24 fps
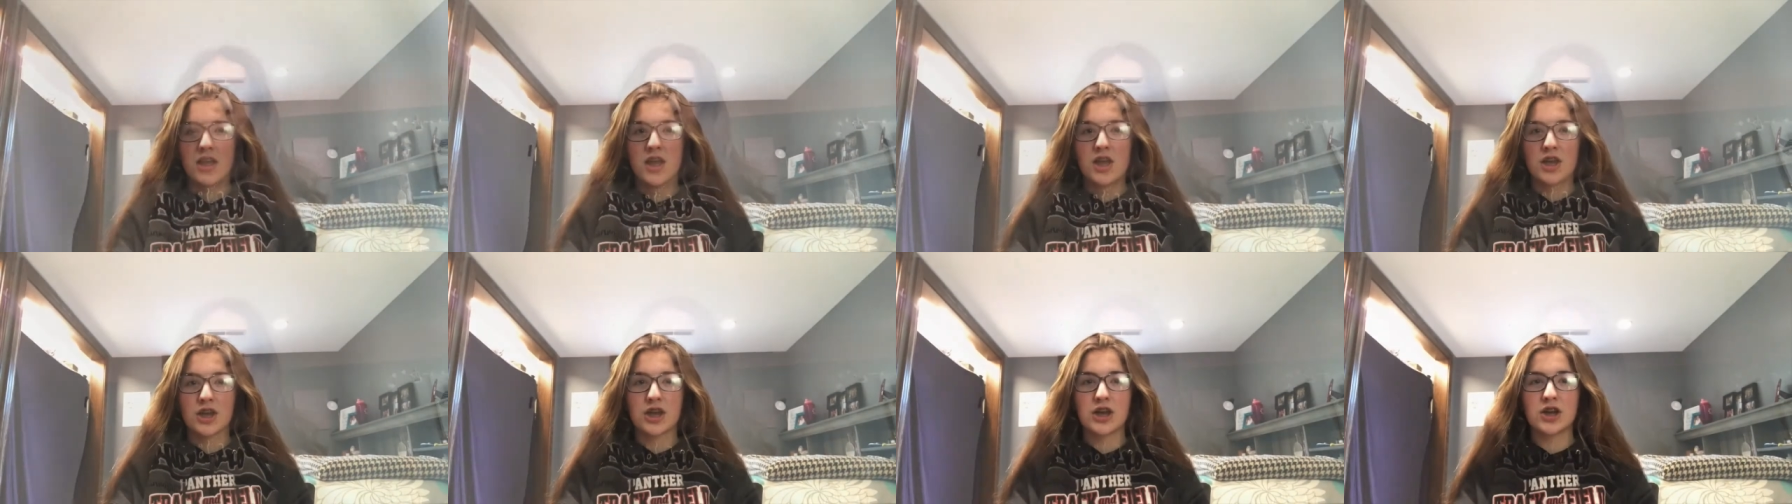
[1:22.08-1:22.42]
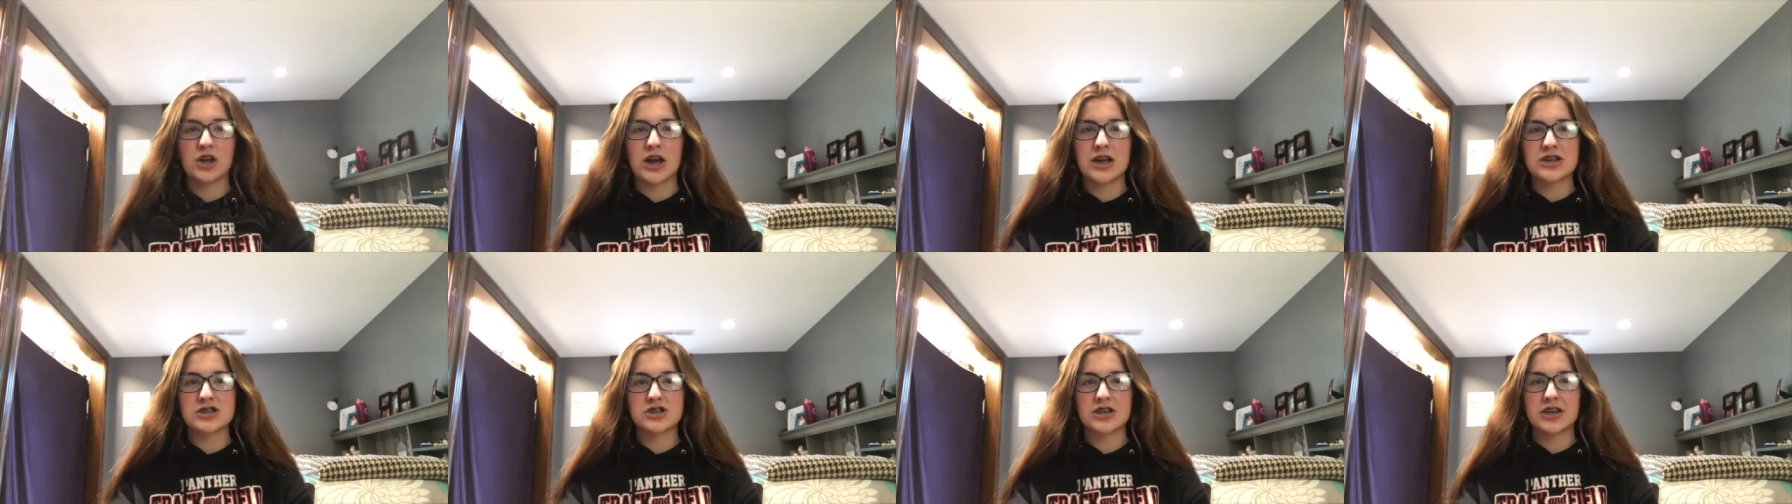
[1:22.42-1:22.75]

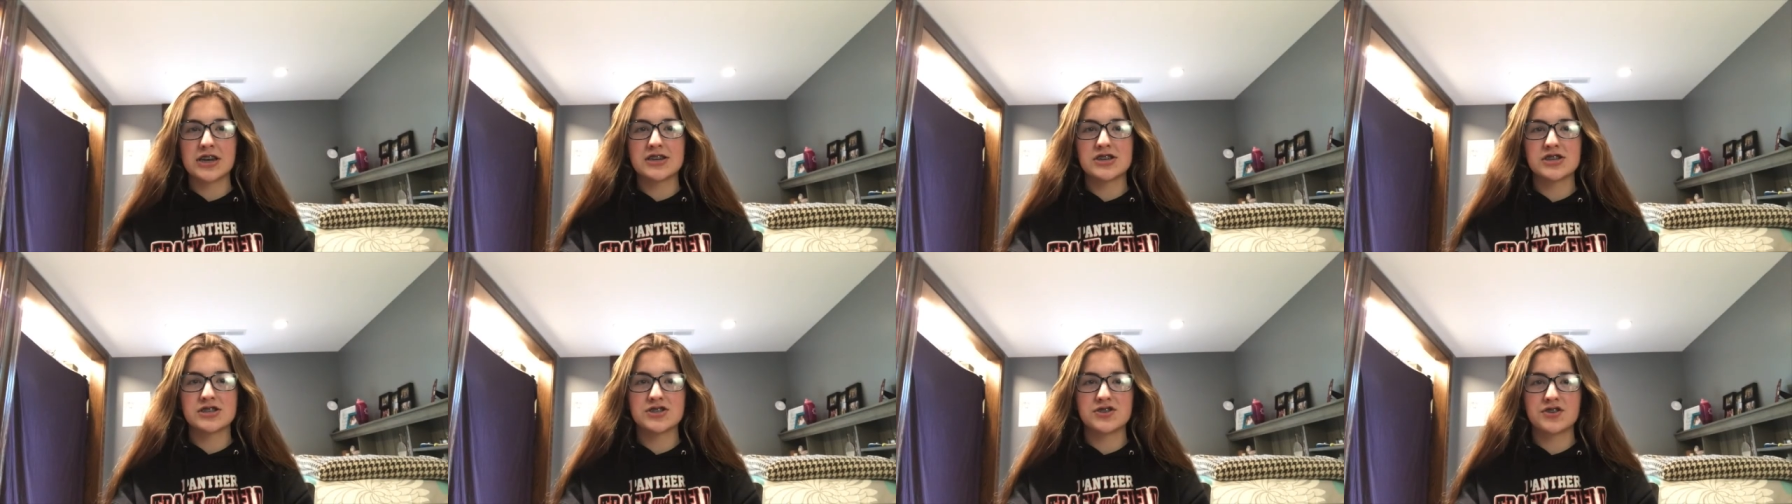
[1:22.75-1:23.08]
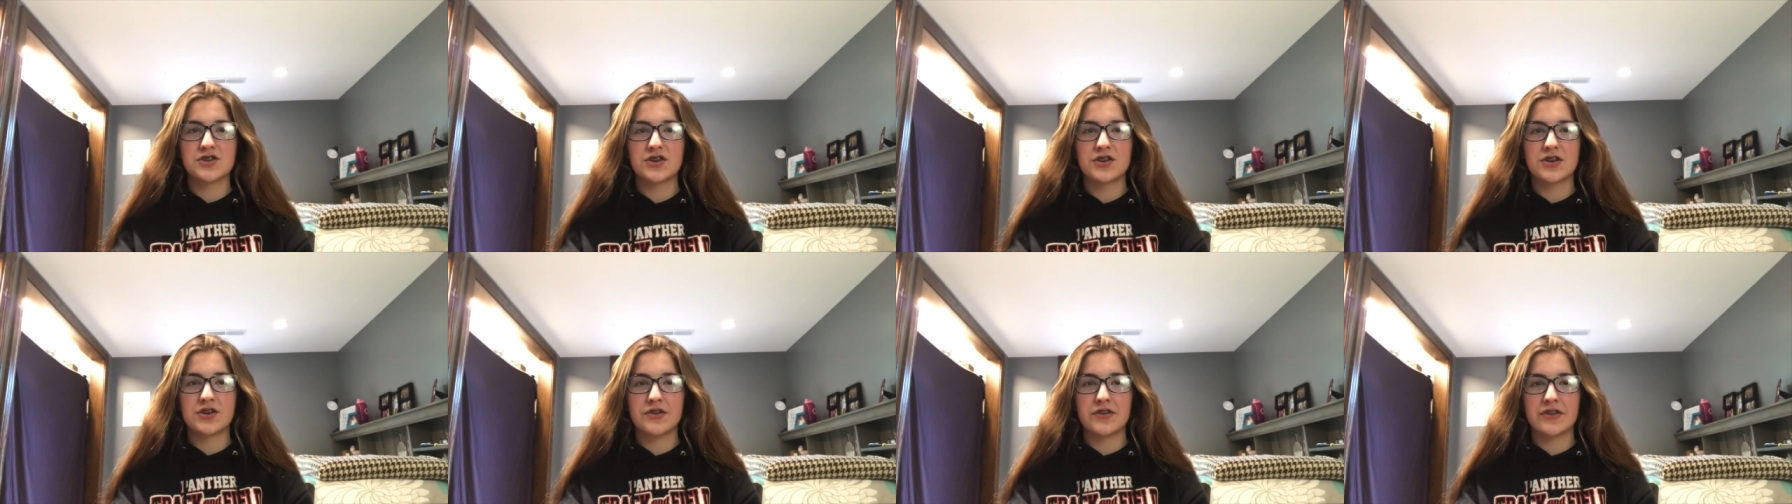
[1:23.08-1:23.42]
Congratulations to
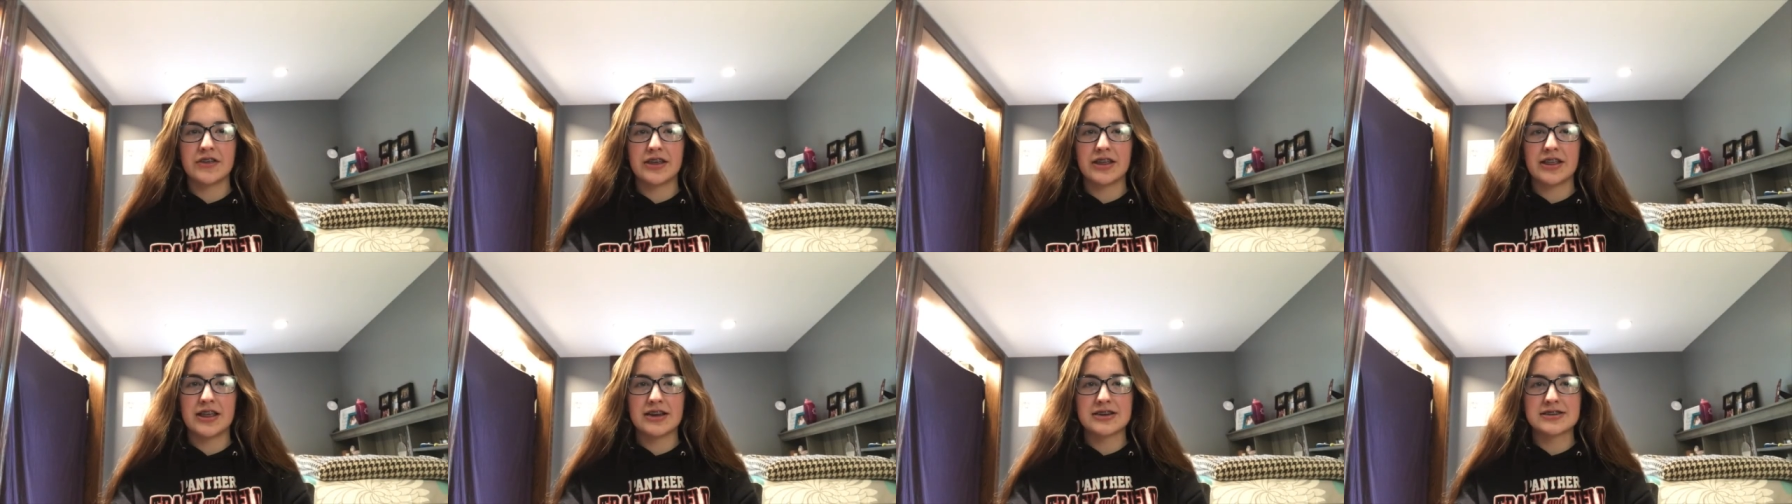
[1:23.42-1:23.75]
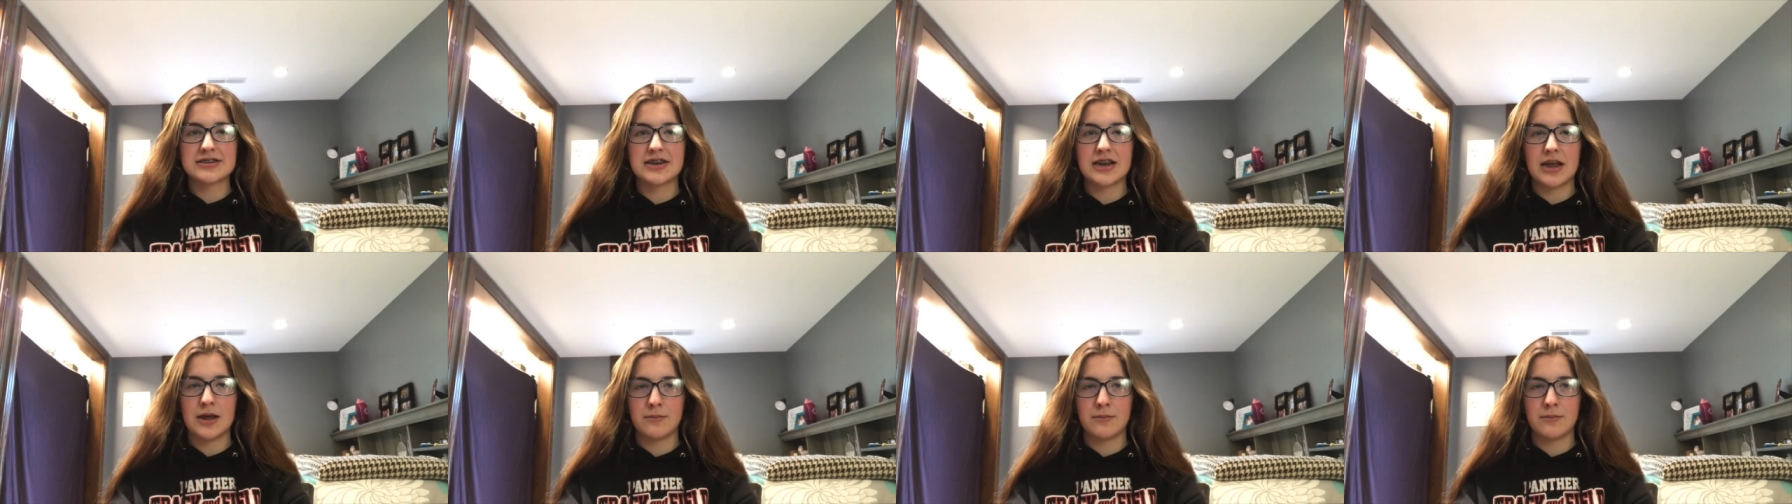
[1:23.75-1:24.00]
the newly elected